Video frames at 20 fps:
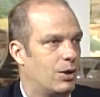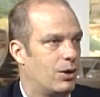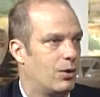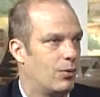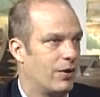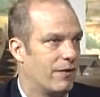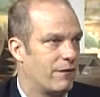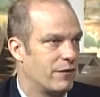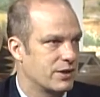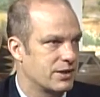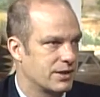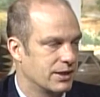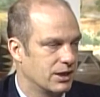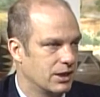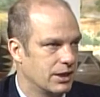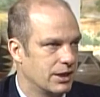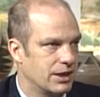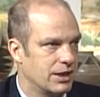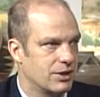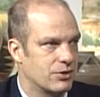what
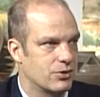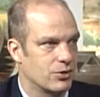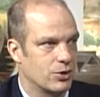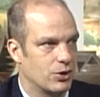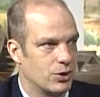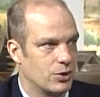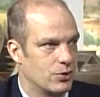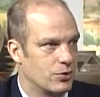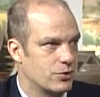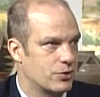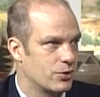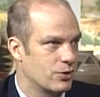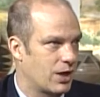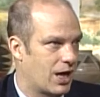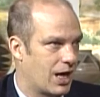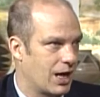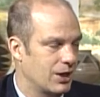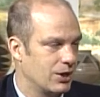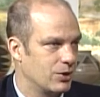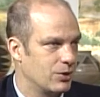facilities are used or
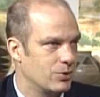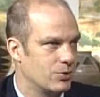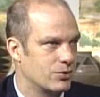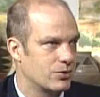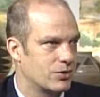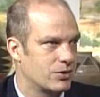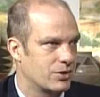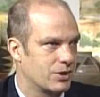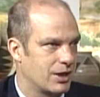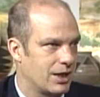not used.